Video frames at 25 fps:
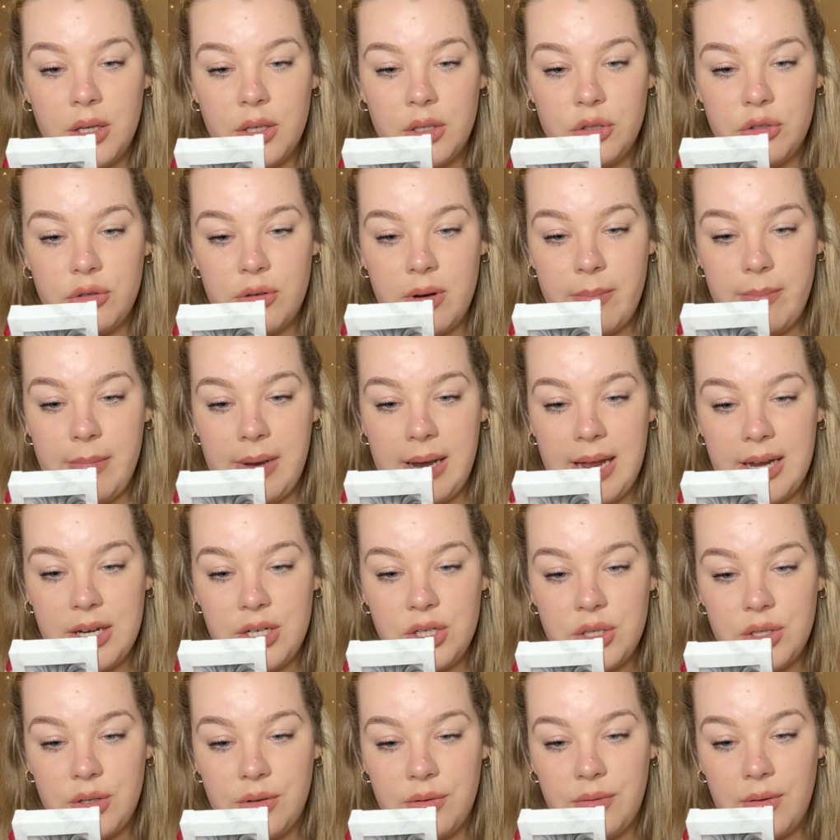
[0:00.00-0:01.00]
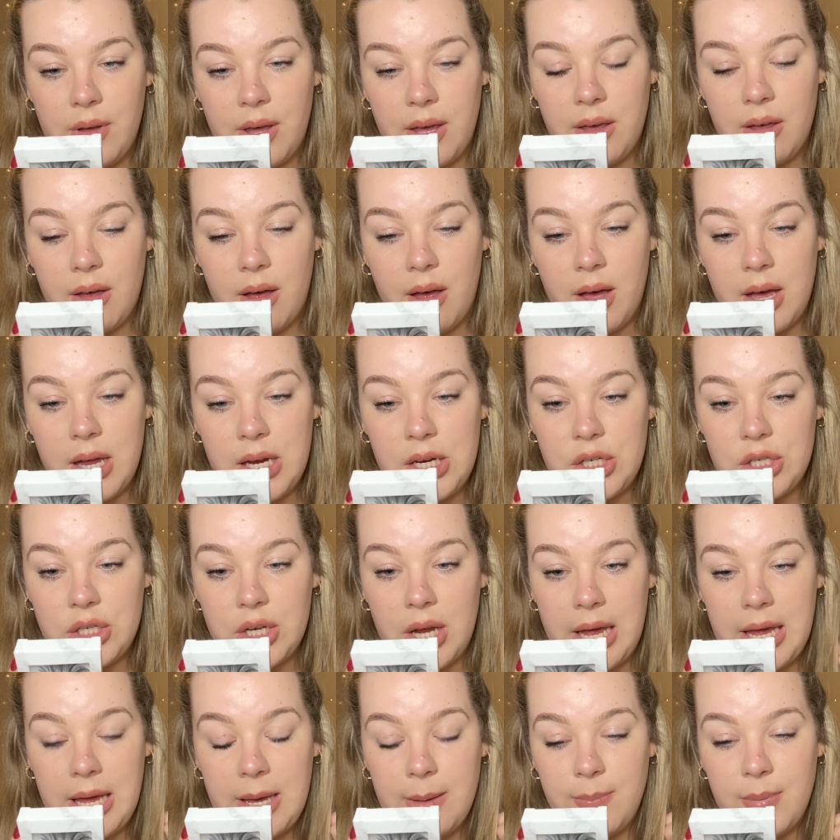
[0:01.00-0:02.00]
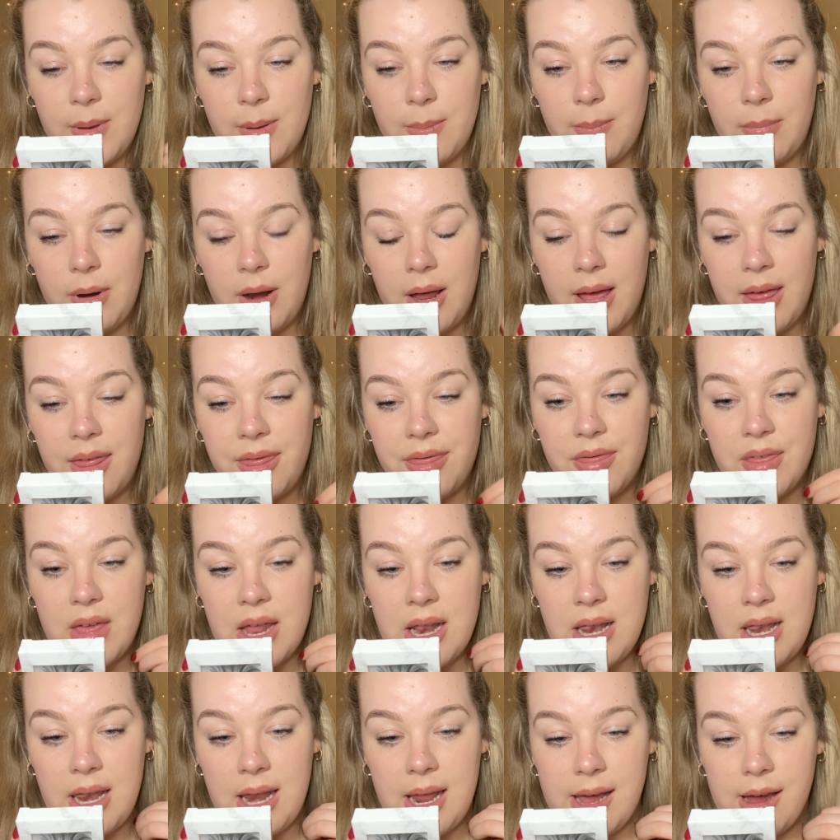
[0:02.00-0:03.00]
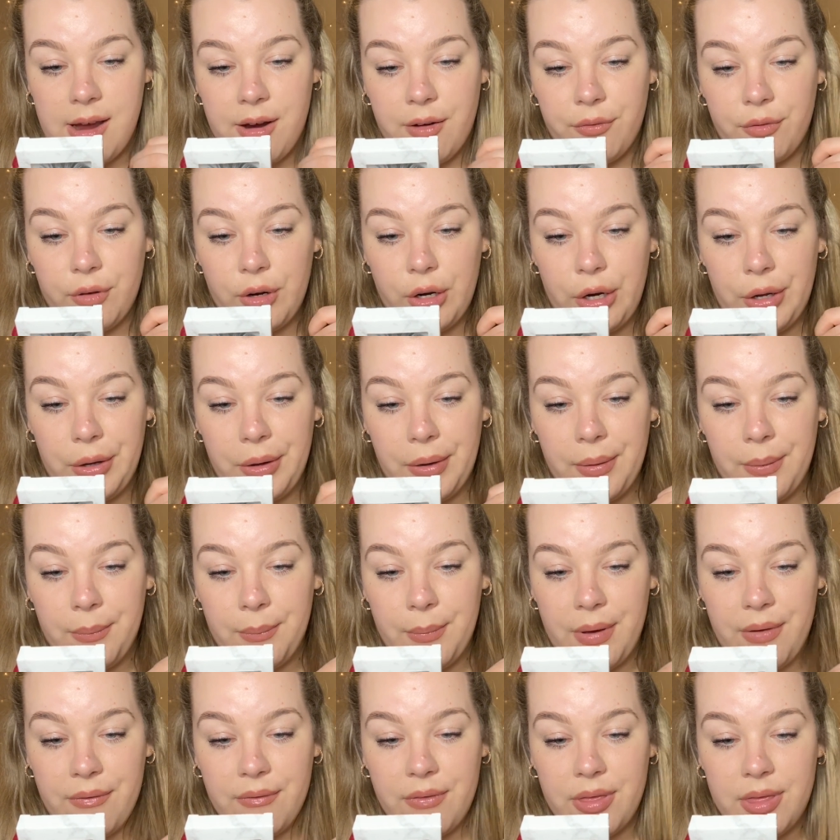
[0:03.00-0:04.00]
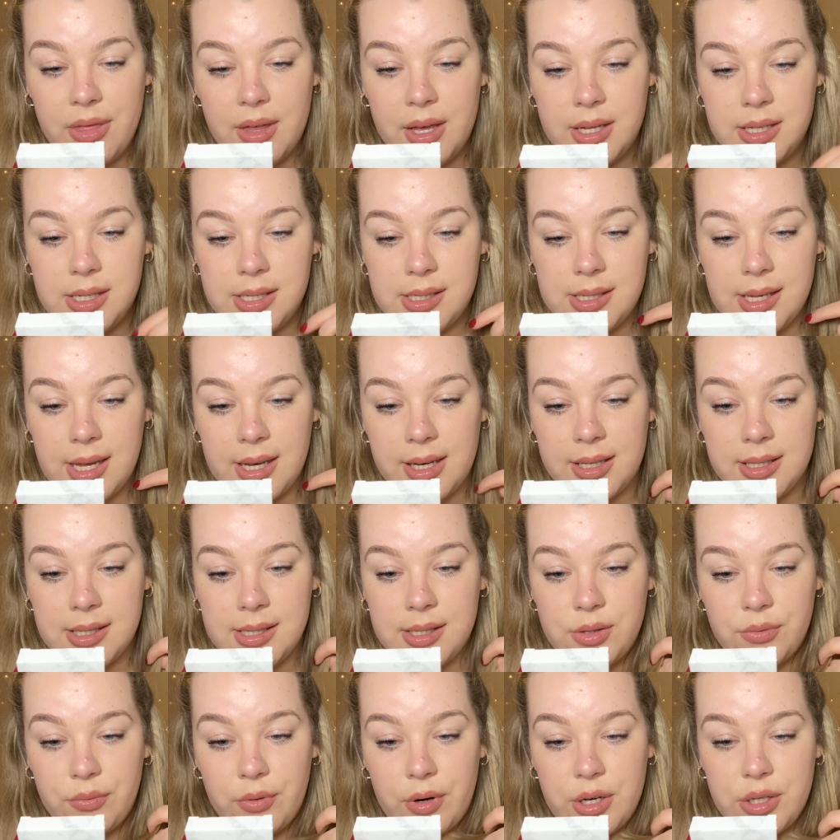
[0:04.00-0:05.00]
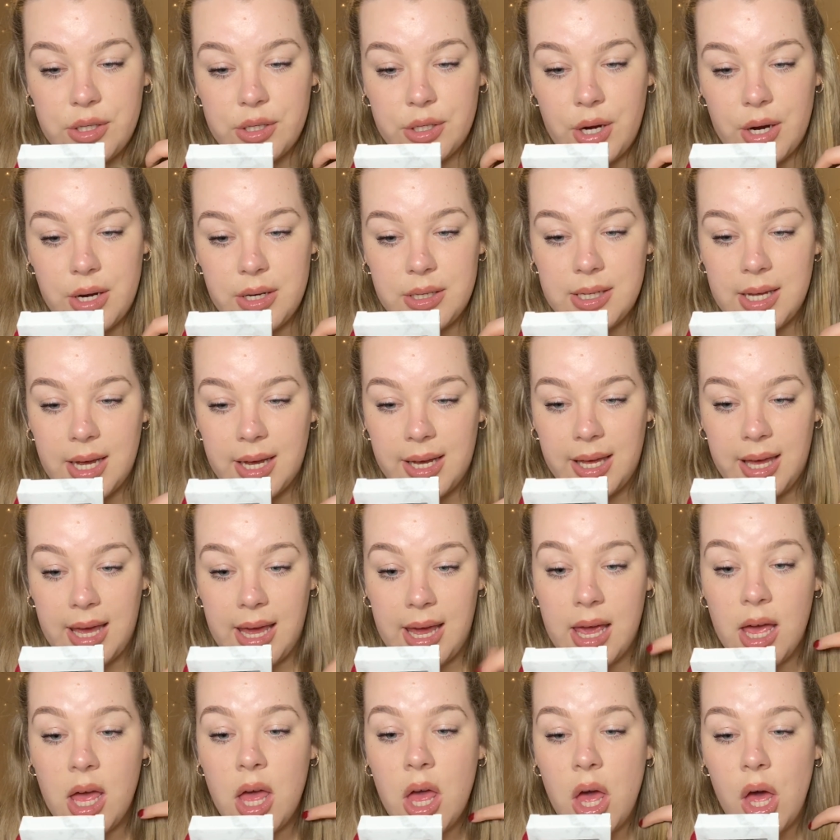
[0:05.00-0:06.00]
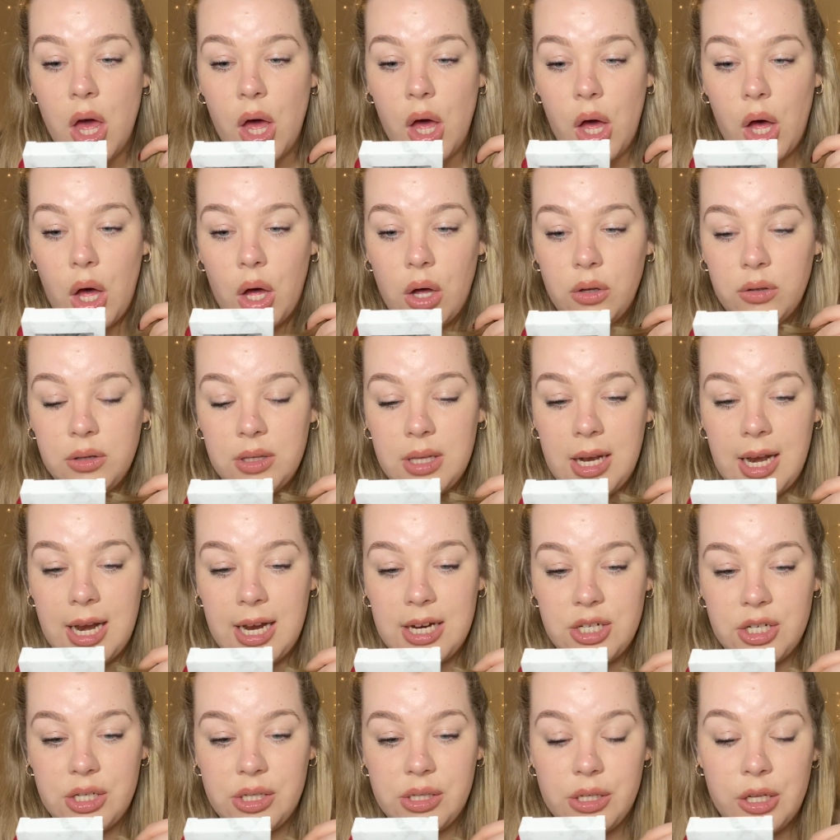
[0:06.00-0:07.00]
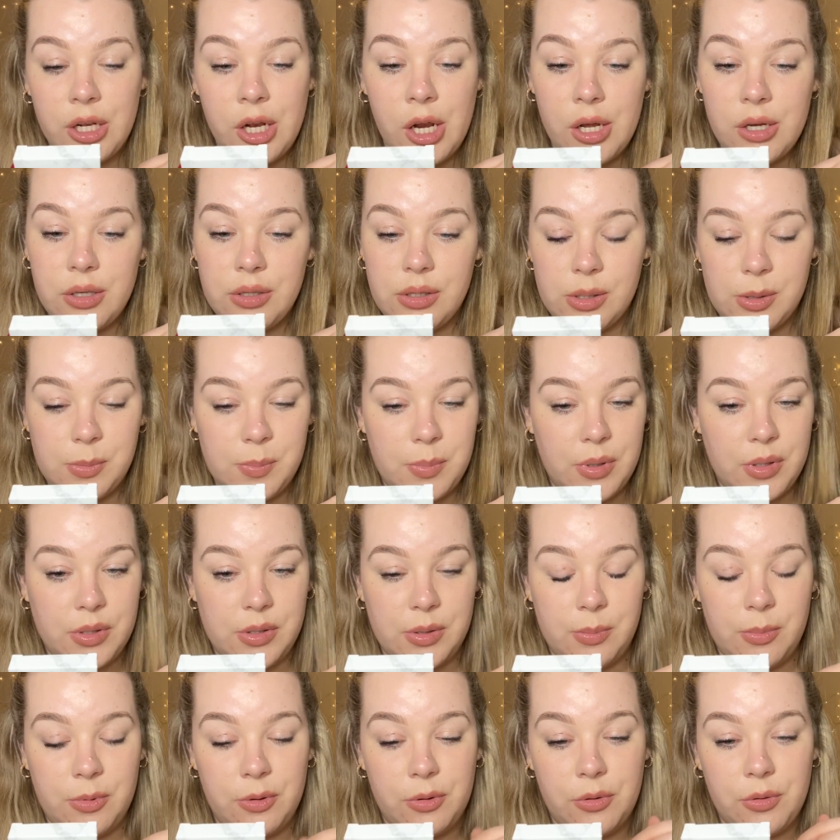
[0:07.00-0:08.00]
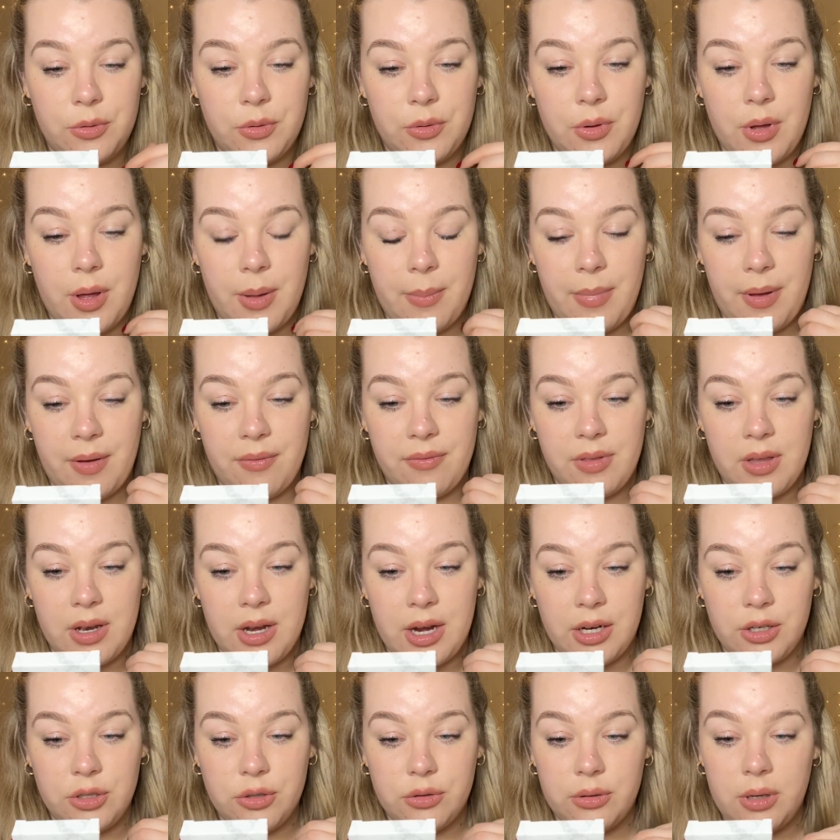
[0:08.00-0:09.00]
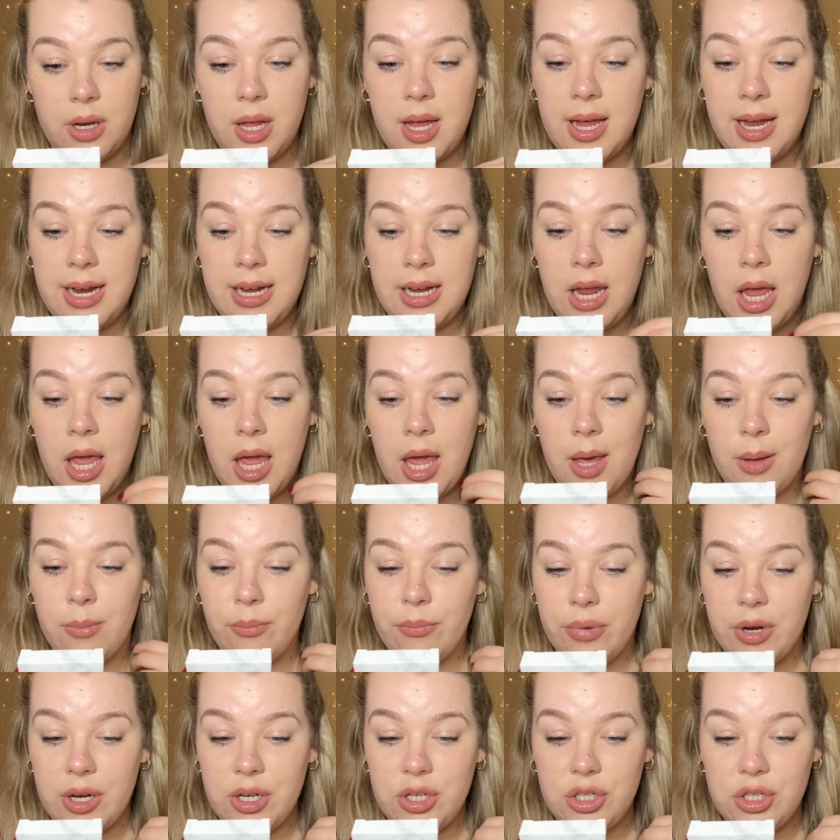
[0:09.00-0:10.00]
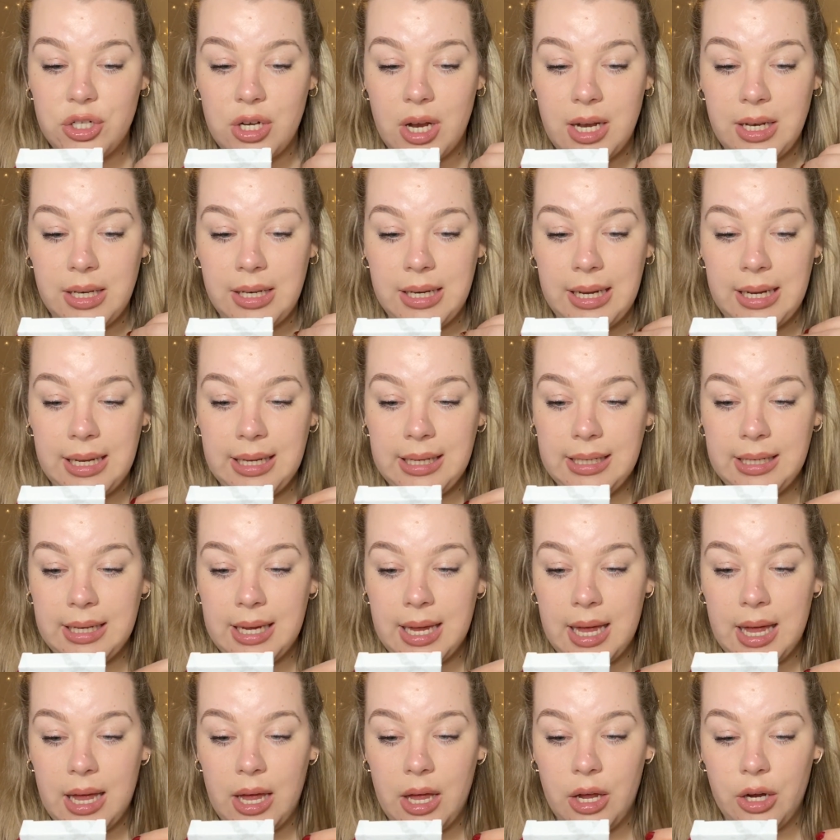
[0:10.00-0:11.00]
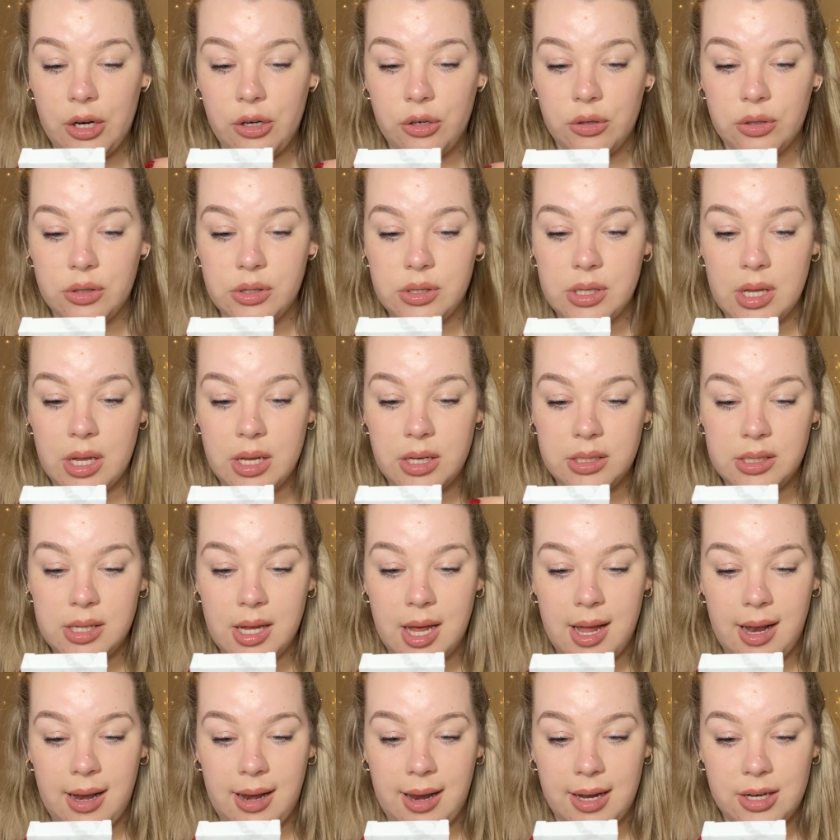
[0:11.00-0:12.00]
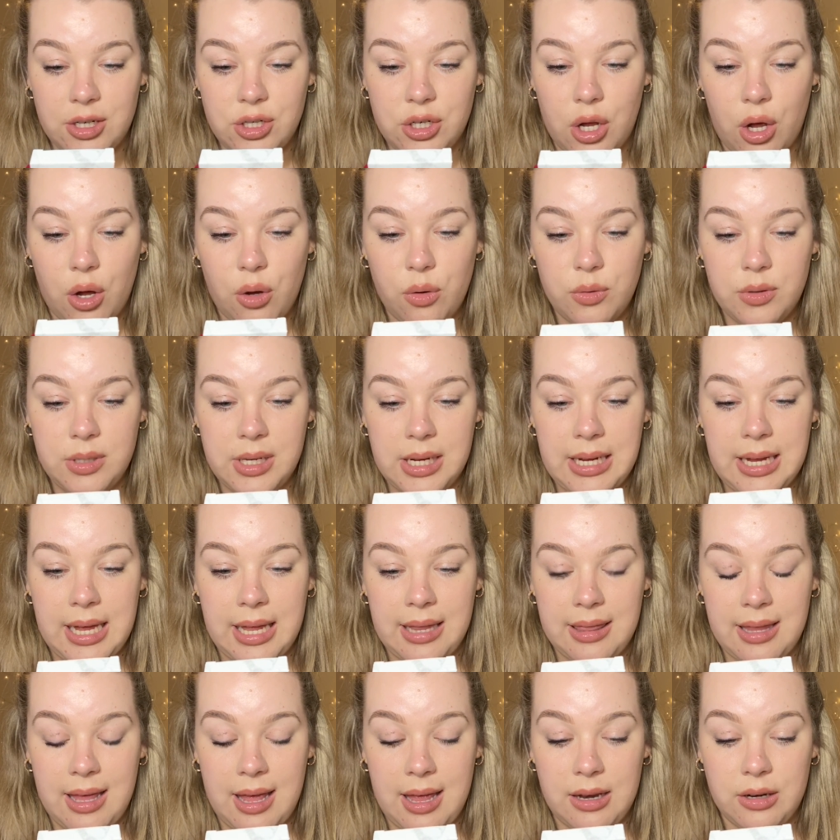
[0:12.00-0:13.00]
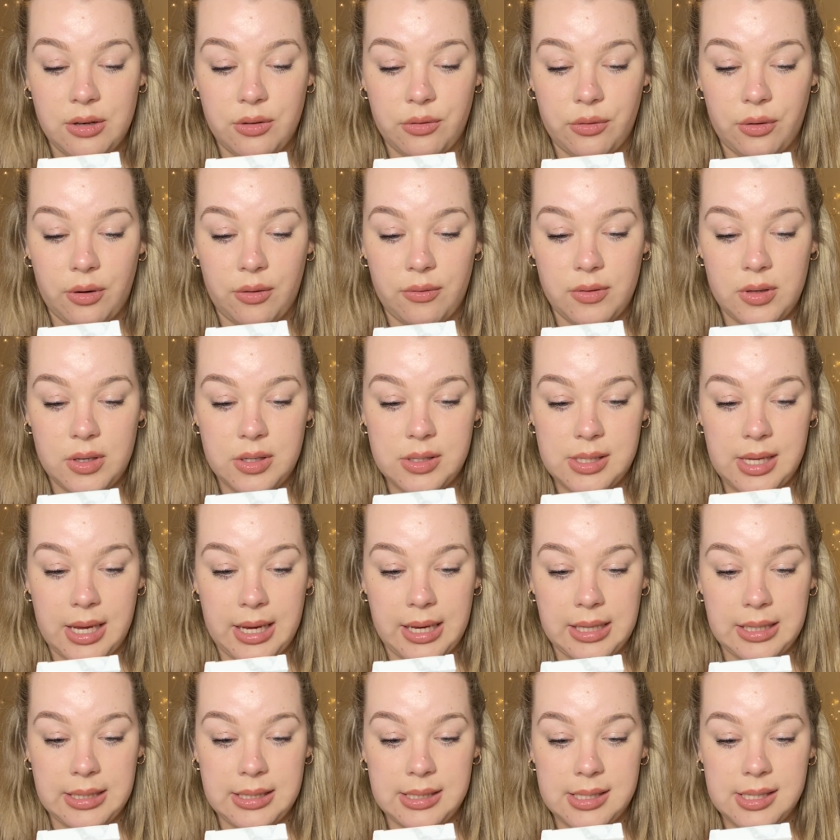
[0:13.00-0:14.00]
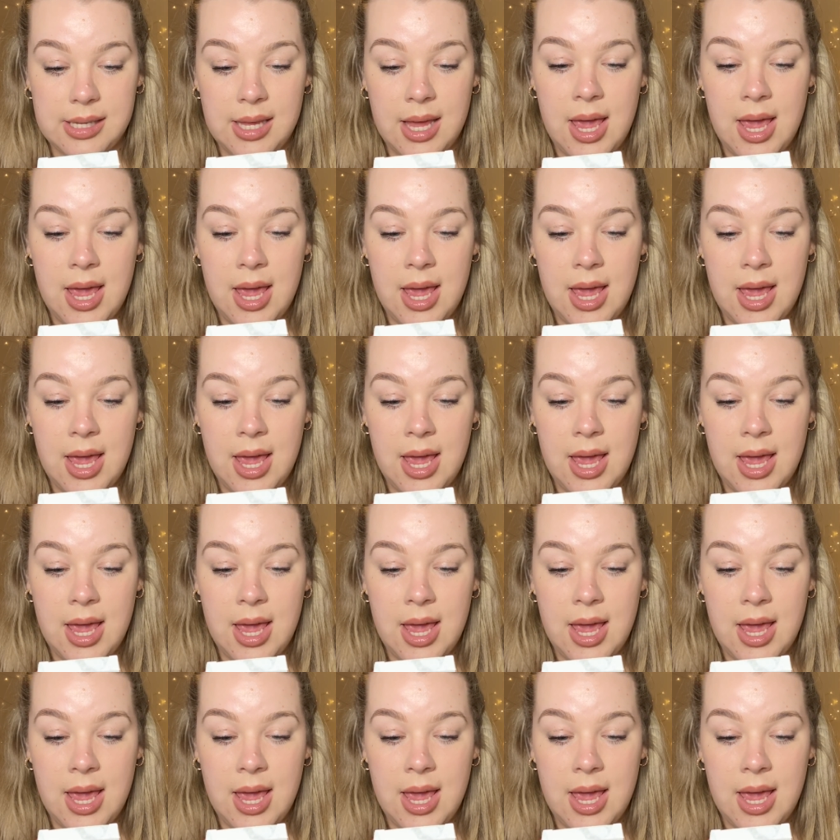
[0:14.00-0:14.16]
Trim lash to fit your eye shape. Apply a thin layer of glue and wait for 30 seconds for it to go tacky. Hold the lash as close as possible above the natural line. Press gently across the entire lash, holding at the end for a few seconds.